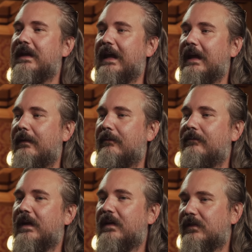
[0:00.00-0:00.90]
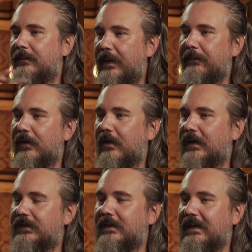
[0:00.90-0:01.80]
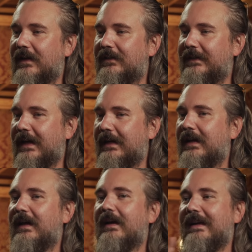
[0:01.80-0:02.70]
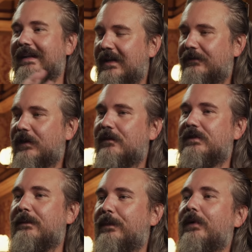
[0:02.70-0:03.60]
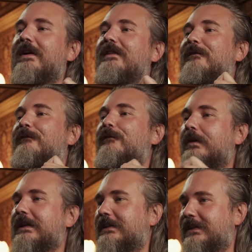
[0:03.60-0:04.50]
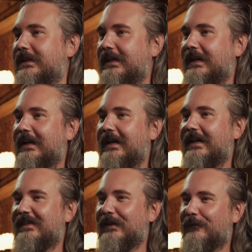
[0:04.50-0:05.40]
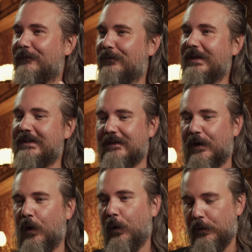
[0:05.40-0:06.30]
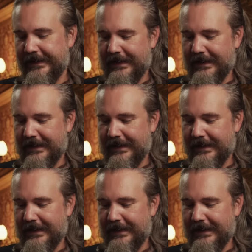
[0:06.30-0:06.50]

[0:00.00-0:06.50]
the ham, some pepper crust on the outside. You had leftovers, you put it in the fridge. Mm-hmm. And it's the fridge, the cold